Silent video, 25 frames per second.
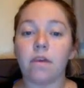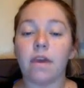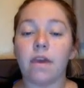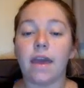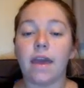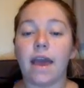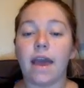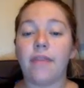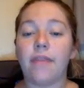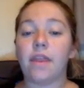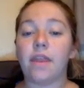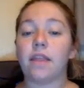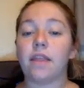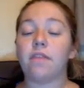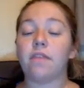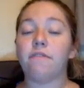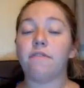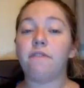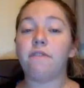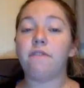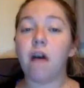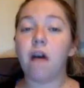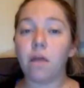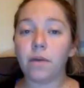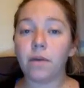And then at the
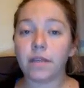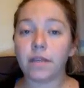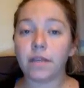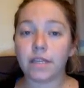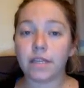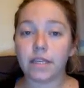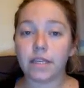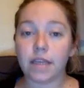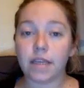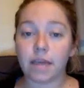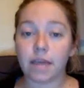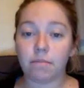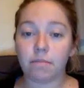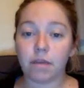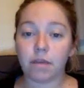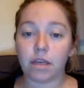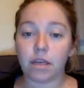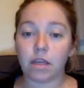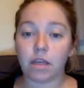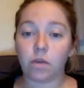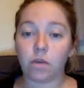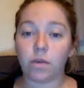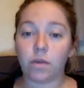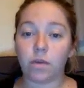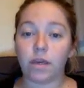following DDI
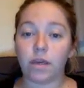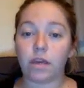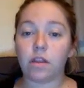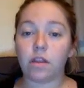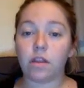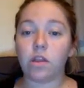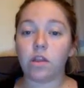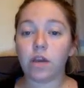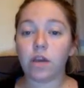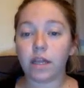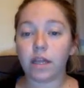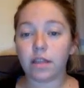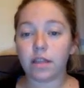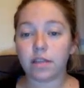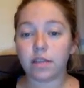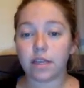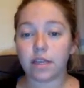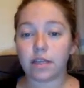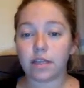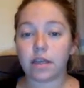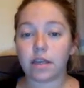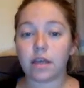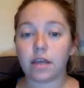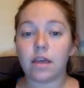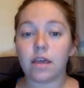meeting, we look at the
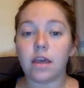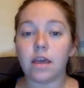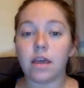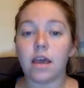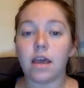data